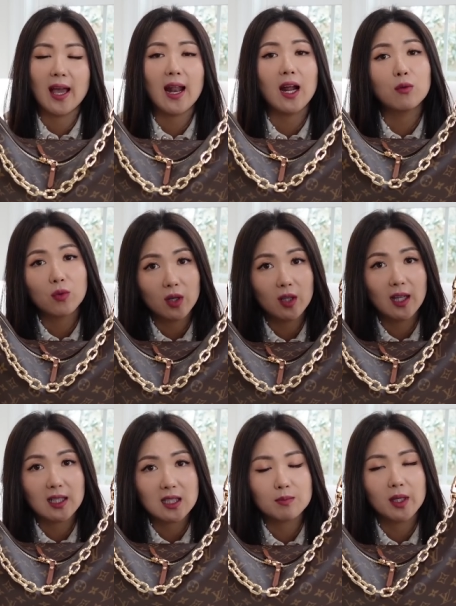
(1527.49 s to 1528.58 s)
and I
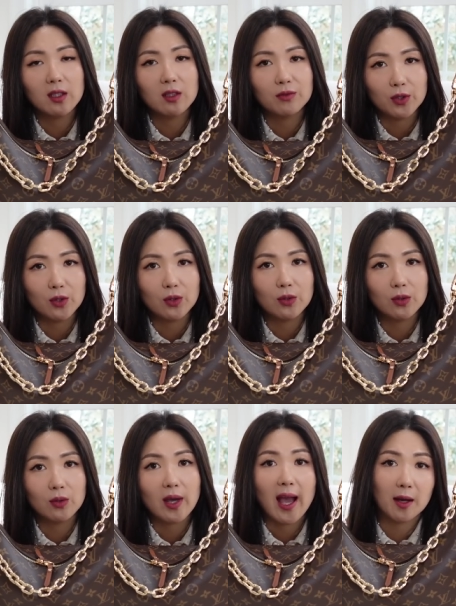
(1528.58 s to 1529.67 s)
realized many of
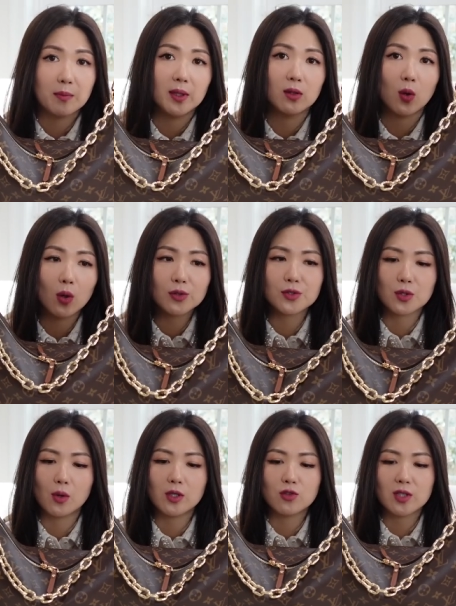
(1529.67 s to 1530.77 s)
you have been also
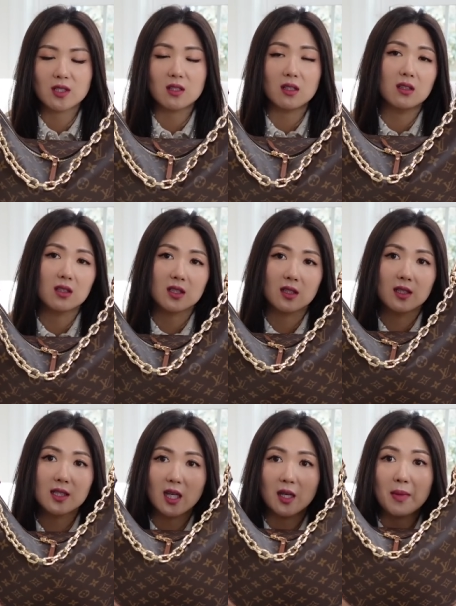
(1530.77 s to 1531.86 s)
interested in this
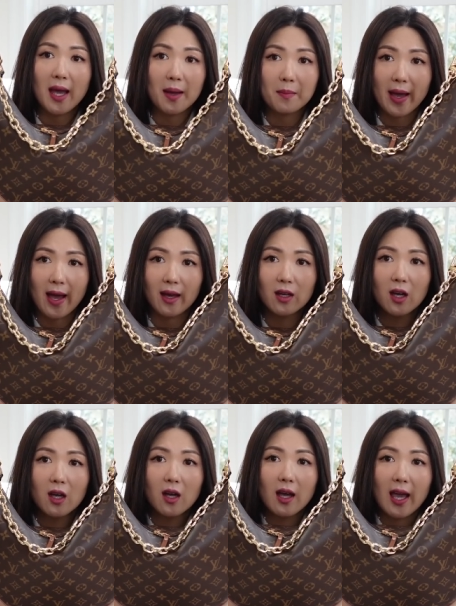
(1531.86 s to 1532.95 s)
same handbag,
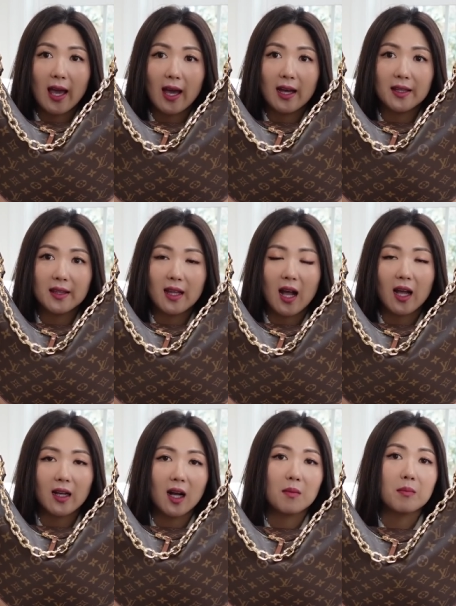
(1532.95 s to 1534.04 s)
and I
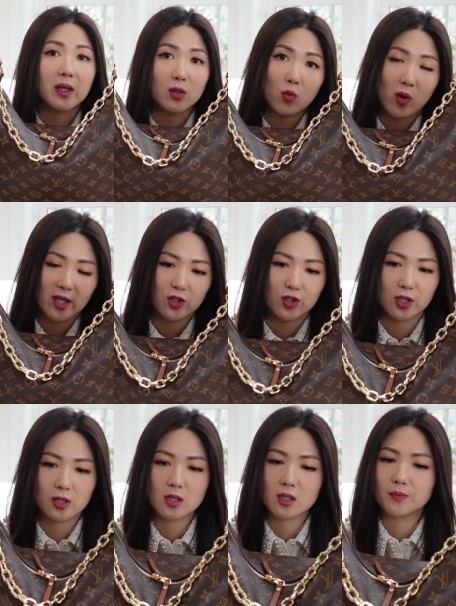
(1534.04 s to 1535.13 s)
got many
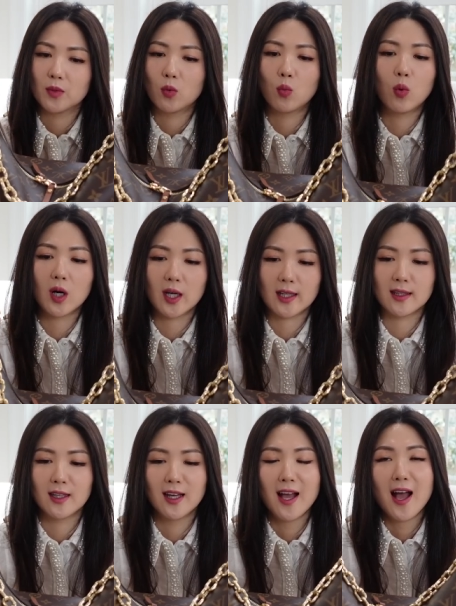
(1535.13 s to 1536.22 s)
questions. One,
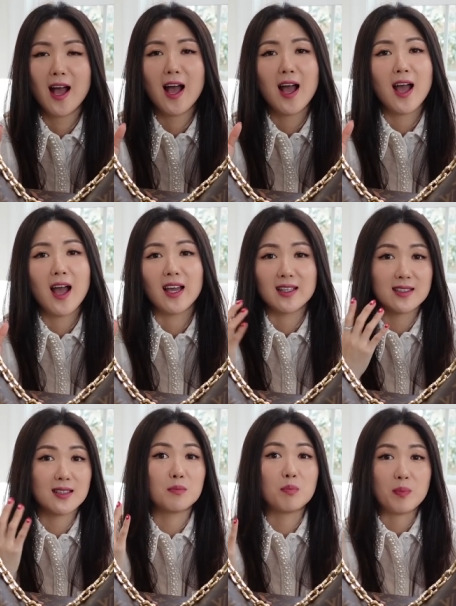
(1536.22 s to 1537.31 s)
is
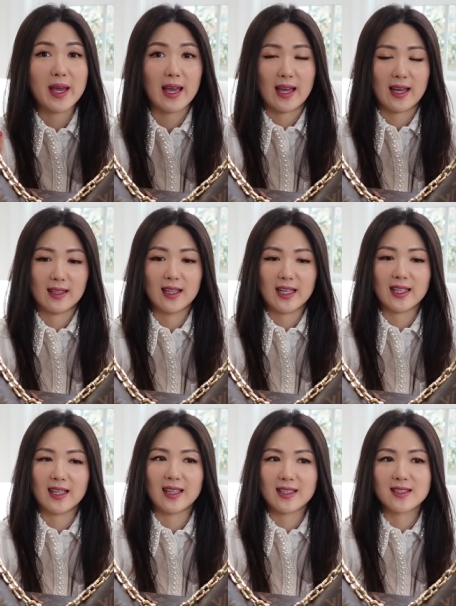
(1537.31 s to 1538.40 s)
it big? Like,
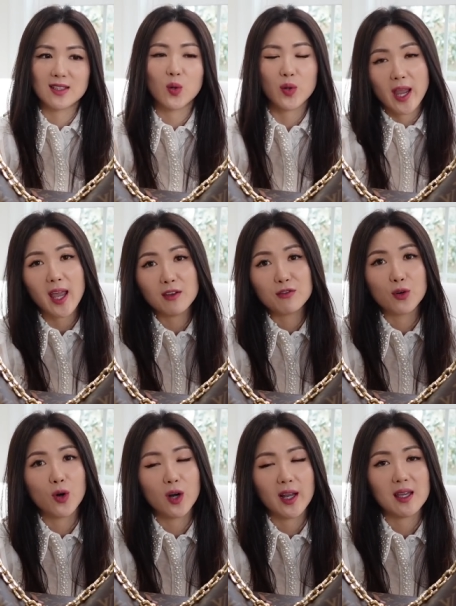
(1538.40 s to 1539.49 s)
is it okay
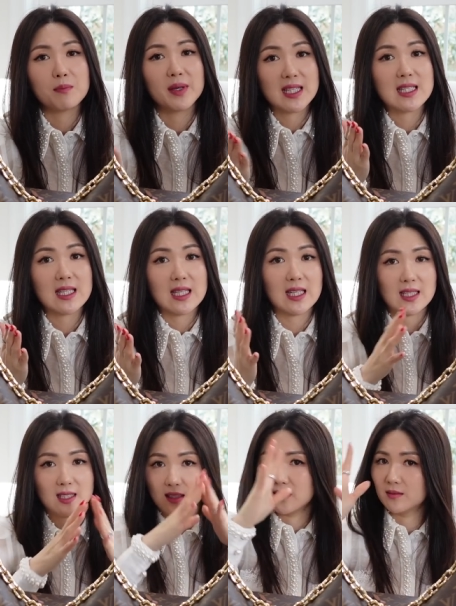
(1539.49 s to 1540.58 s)
for a petite